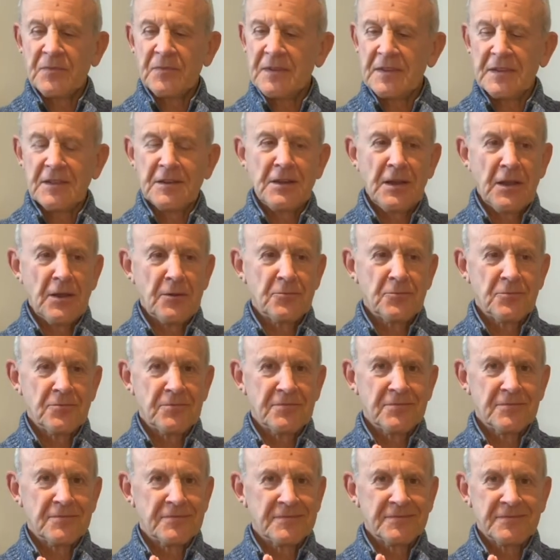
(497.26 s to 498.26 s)
you know,
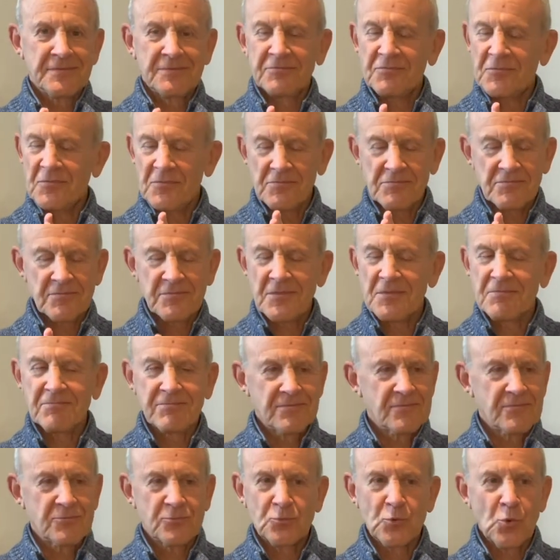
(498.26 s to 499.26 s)

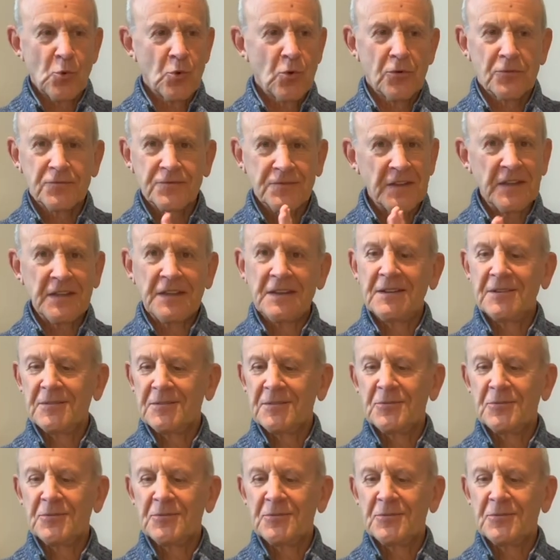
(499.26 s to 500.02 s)
raw fear,